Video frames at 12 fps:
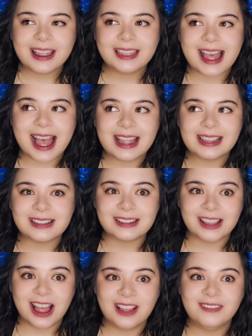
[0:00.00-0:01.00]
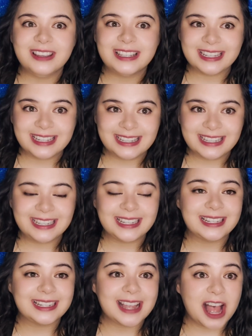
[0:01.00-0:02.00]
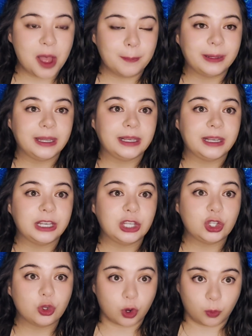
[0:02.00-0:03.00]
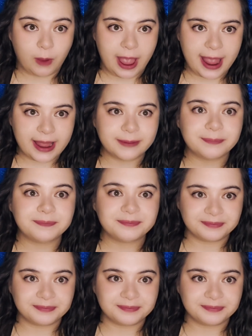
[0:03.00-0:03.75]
that love is indeed coming your way.